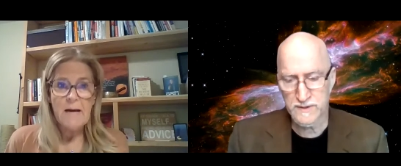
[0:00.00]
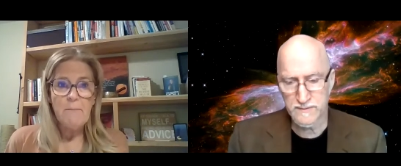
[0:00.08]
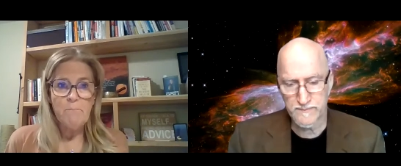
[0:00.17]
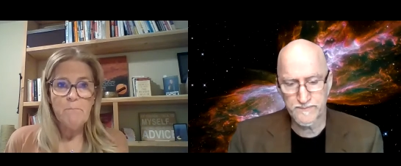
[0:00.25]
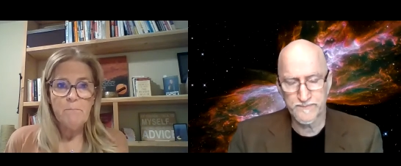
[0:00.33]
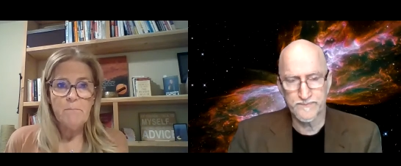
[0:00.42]
Speaker 1: Okay.
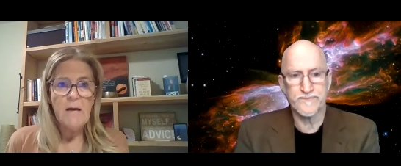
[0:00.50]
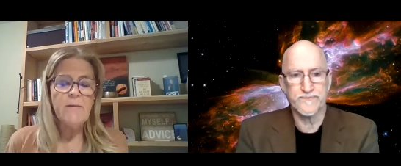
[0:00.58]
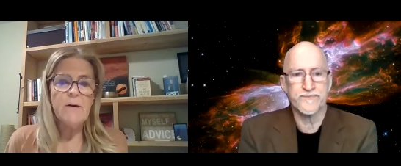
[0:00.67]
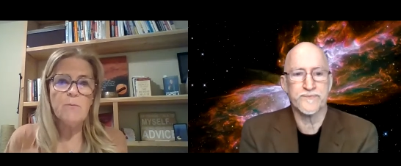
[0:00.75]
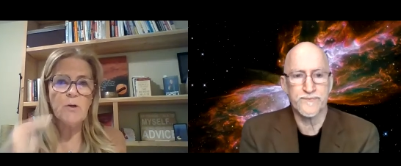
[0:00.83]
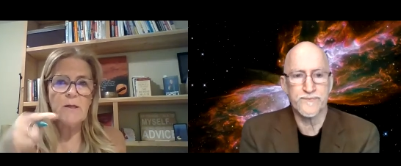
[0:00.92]
Yeah. And
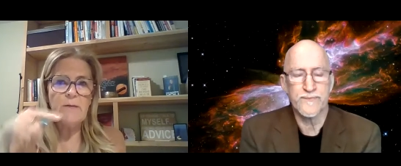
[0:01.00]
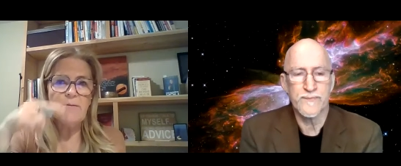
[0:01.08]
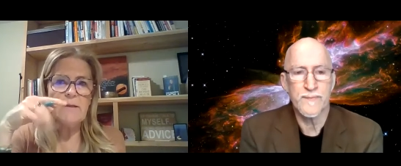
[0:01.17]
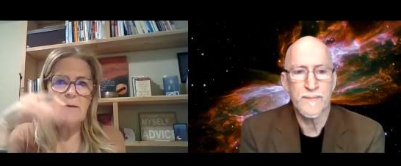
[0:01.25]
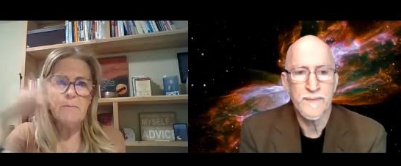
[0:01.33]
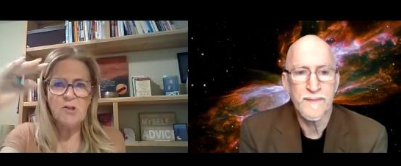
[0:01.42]
then we're
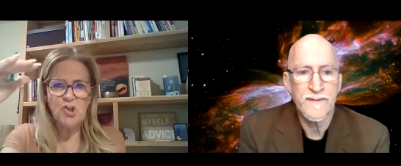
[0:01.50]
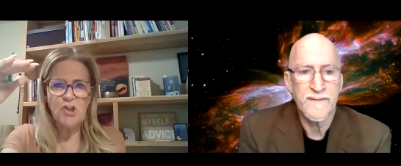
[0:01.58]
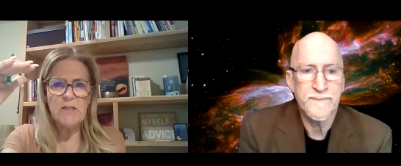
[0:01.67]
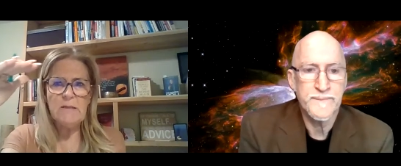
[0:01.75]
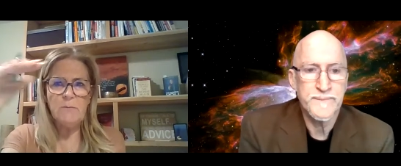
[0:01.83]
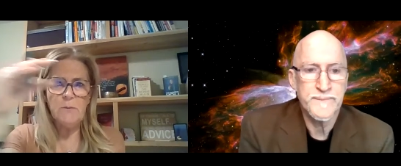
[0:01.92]
giving them a
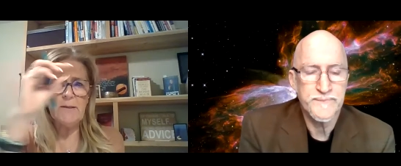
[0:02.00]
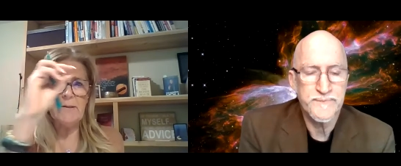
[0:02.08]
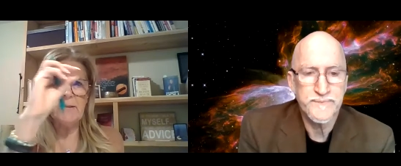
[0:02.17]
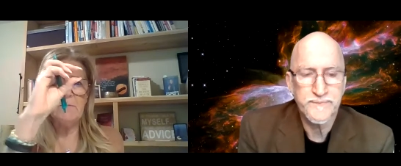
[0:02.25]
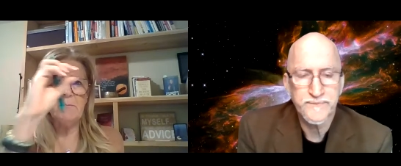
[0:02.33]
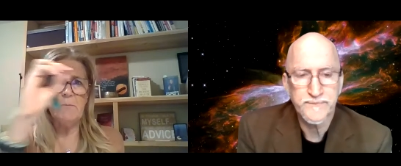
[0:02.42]
sheet with
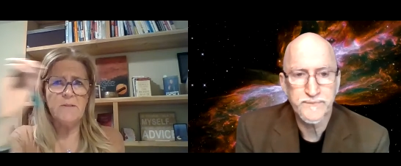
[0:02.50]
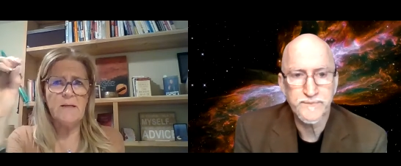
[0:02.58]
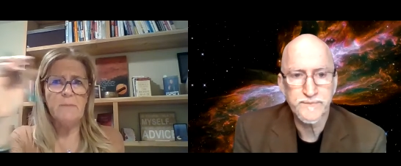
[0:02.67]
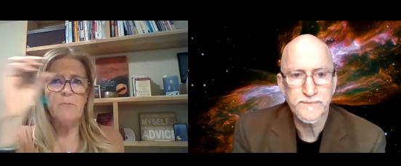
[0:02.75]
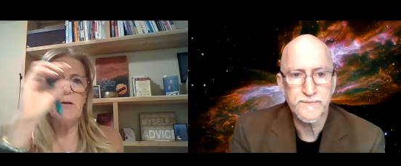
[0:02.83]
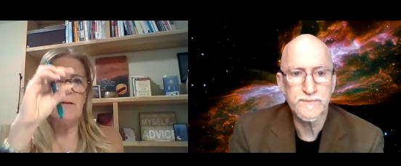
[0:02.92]
a
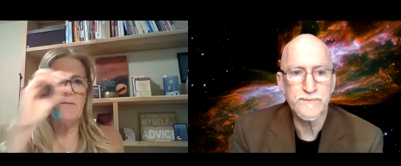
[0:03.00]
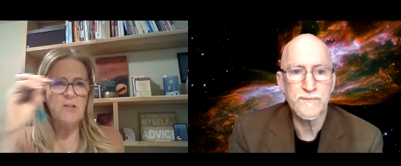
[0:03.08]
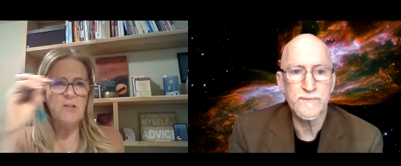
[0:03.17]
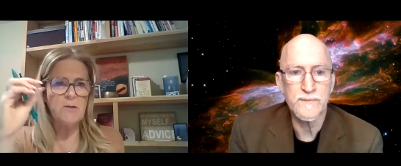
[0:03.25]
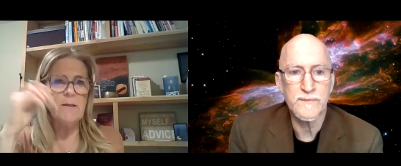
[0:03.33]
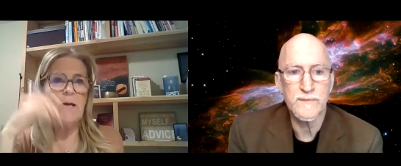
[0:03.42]
summary of
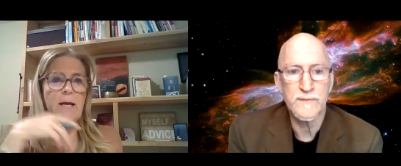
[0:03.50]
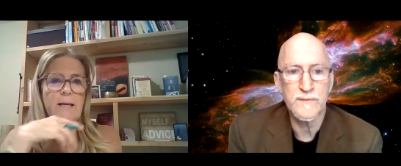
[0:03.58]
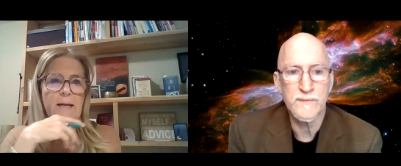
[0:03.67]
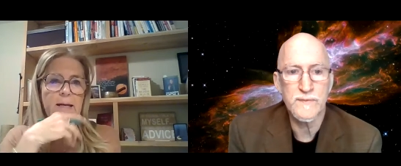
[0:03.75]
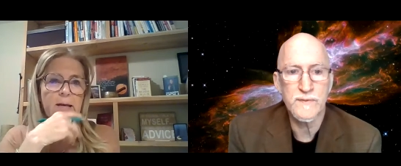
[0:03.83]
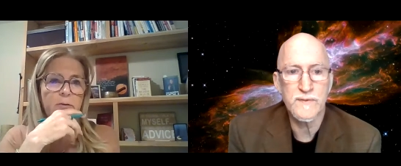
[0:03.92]
each of the nine
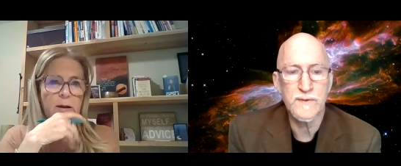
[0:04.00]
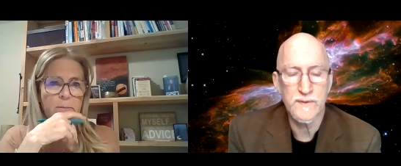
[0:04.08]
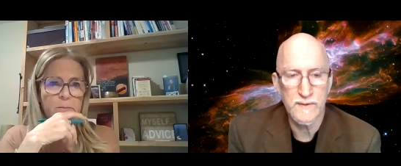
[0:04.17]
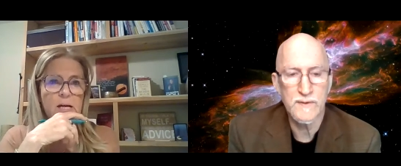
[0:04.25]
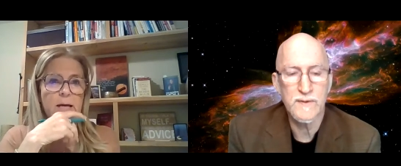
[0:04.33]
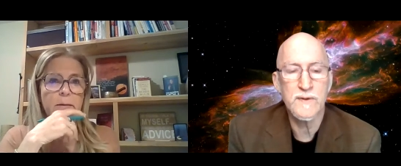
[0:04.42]
enneagram
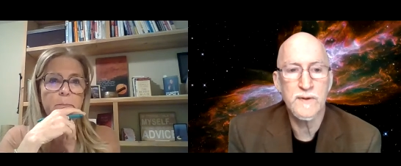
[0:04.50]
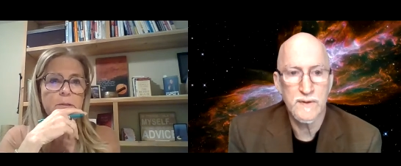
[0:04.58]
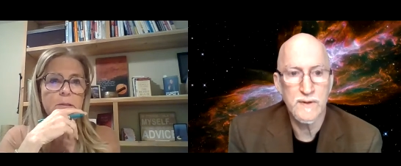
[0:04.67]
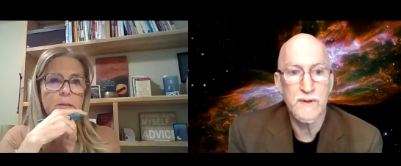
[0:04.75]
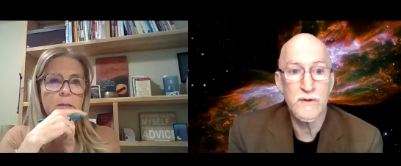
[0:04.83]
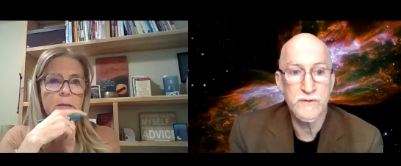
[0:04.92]

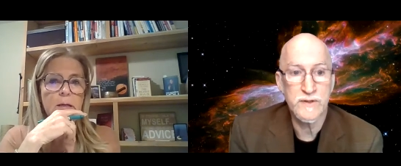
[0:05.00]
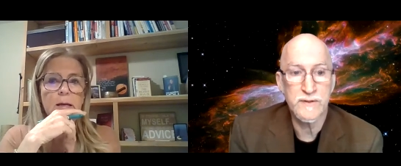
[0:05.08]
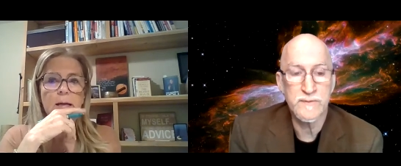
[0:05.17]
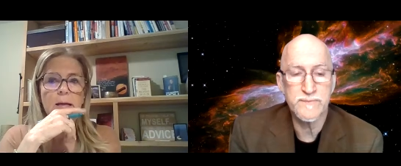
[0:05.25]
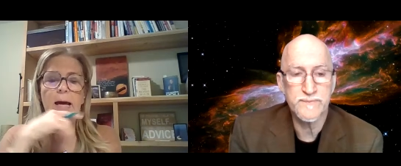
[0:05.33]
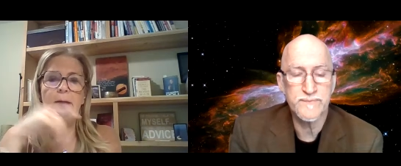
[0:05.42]
types.
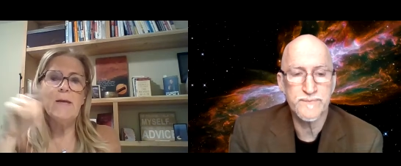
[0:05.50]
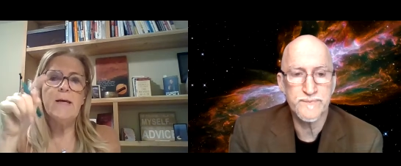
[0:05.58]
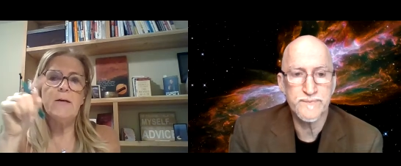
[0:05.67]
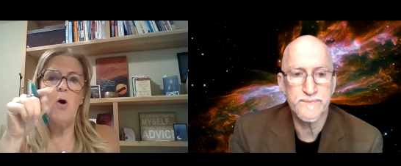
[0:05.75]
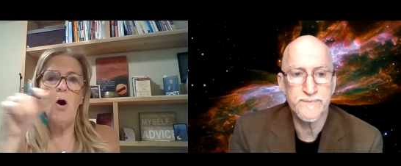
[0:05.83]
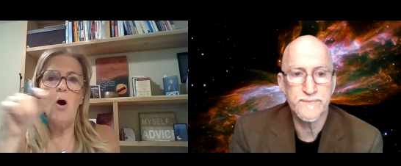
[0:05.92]
Okay. And
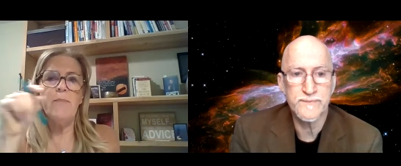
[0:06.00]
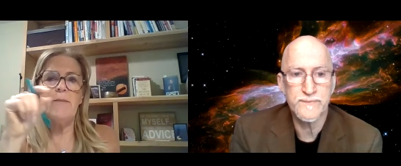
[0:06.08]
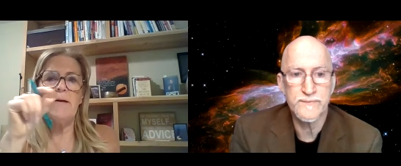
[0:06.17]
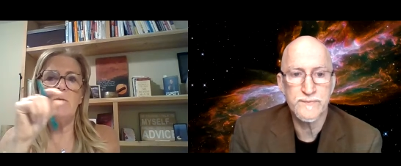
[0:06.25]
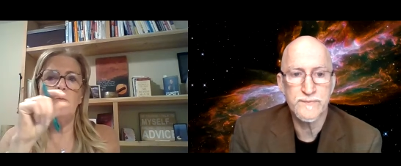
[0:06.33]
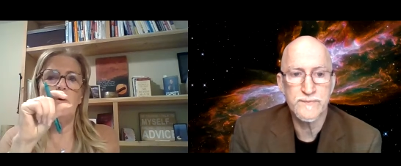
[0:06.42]
then on
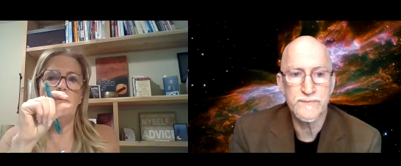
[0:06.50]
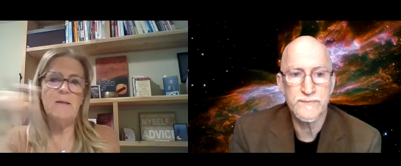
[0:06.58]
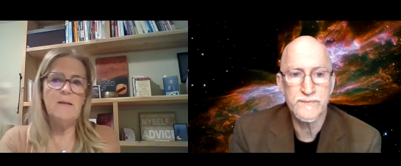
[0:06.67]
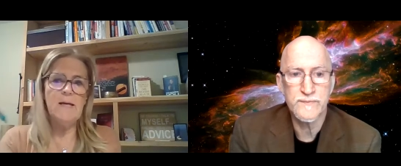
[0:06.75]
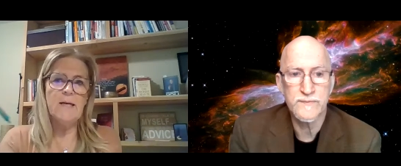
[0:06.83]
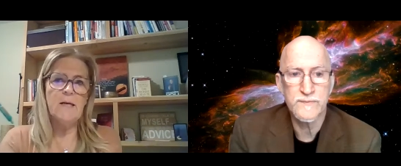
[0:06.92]
there will be
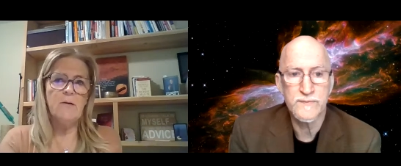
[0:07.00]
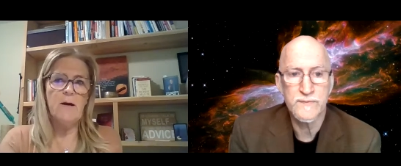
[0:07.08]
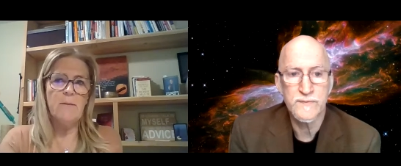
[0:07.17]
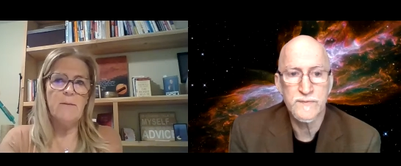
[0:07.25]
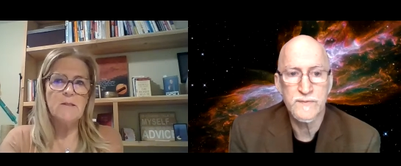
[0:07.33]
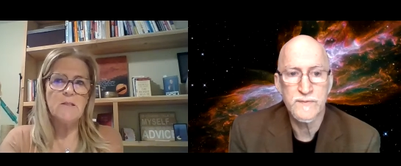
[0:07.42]
the
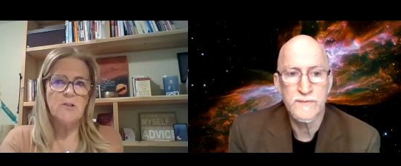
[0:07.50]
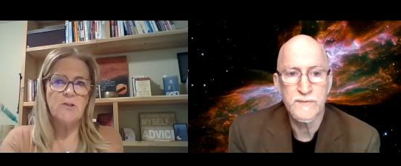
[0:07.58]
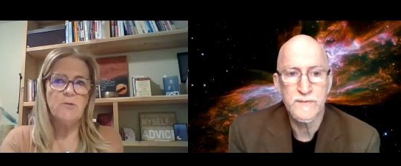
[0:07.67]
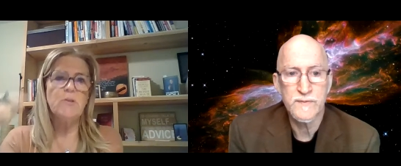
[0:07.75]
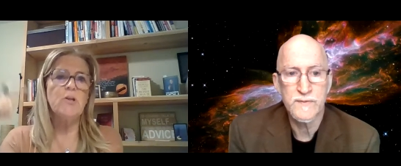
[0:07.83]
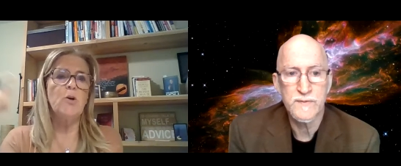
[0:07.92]
Enneagram
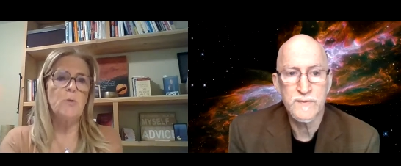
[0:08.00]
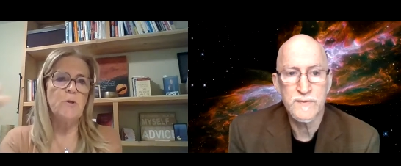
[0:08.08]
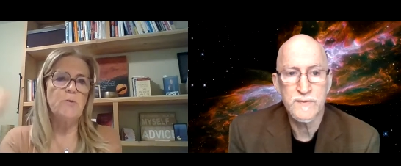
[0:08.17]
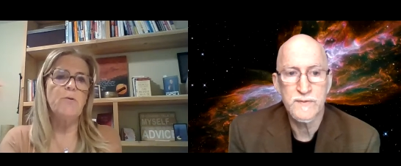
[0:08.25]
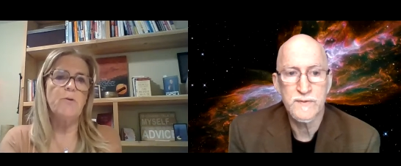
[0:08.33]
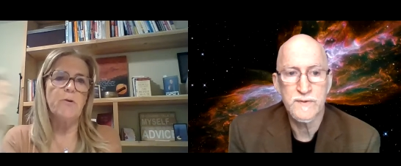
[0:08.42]
Institute to go and
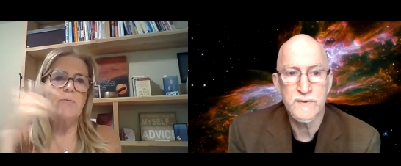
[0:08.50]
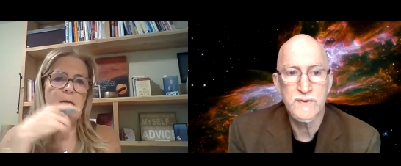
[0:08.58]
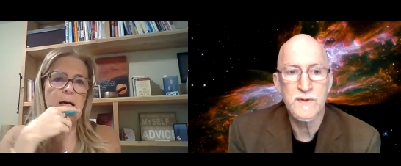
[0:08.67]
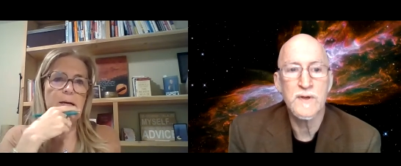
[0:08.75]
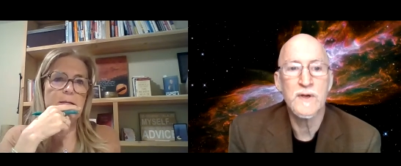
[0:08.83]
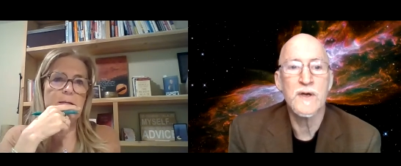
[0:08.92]
do their own
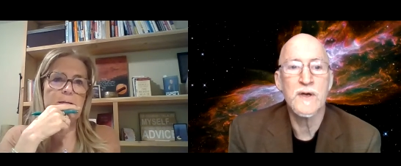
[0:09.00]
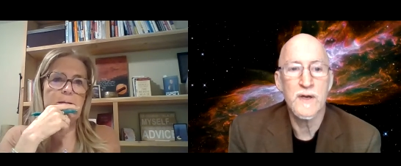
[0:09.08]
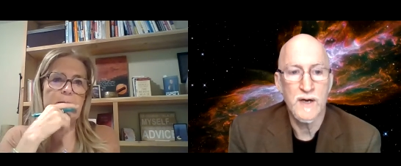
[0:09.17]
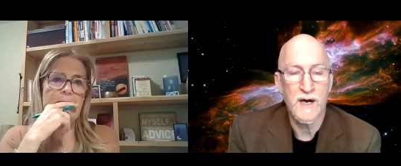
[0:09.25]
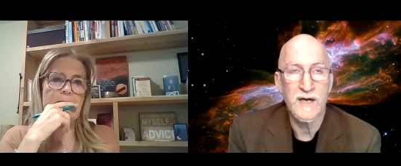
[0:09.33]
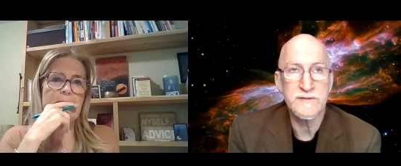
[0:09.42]
test.
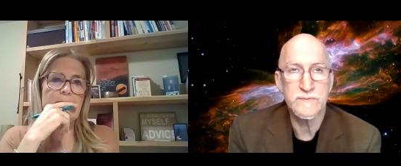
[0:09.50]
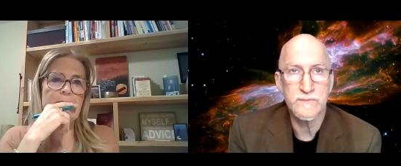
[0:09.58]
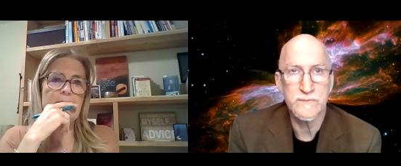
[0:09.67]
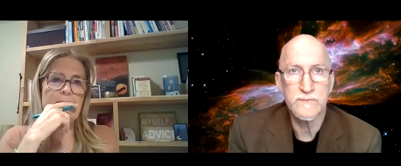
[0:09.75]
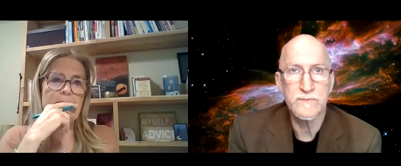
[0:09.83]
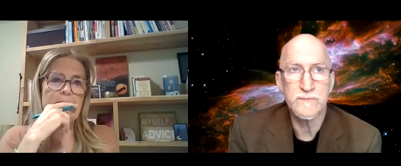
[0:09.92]

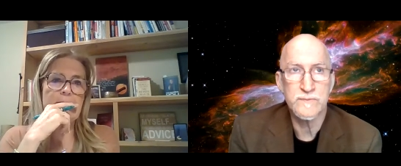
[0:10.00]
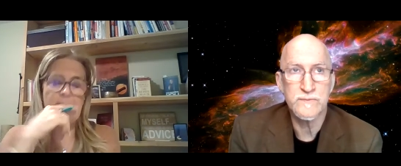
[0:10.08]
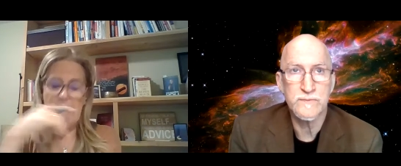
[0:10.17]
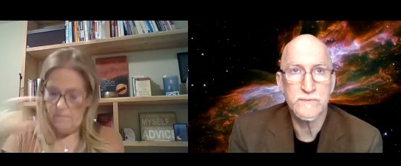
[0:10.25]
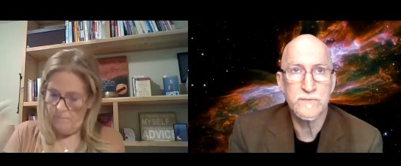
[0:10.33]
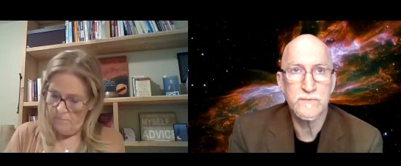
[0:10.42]
Awesome. Yeah.